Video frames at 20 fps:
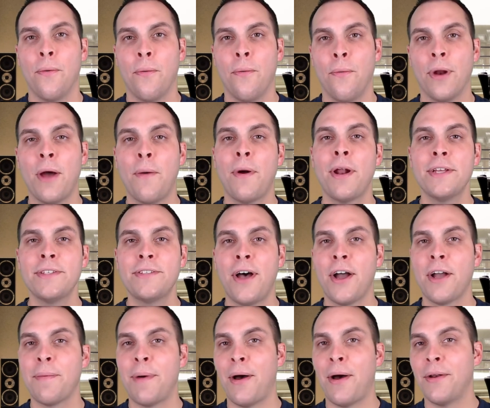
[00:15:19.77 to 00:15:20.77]
What I want to
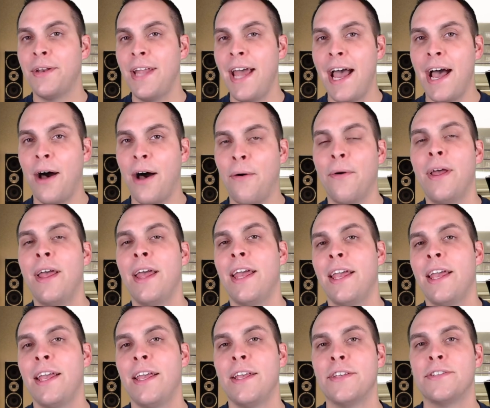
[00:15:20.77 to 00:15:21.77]
talk about now
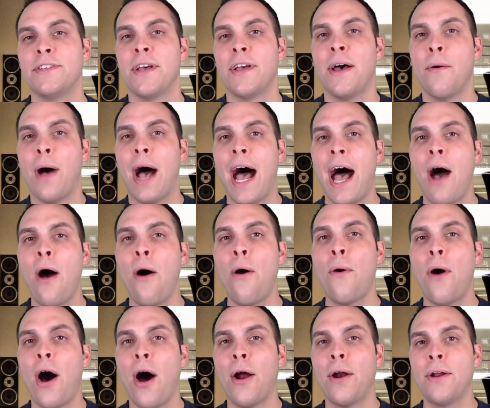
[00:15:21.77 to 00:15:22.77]
is
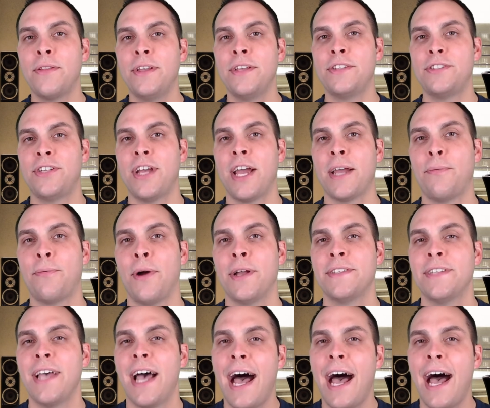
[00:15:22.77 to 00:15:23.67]
how are these checkpoints,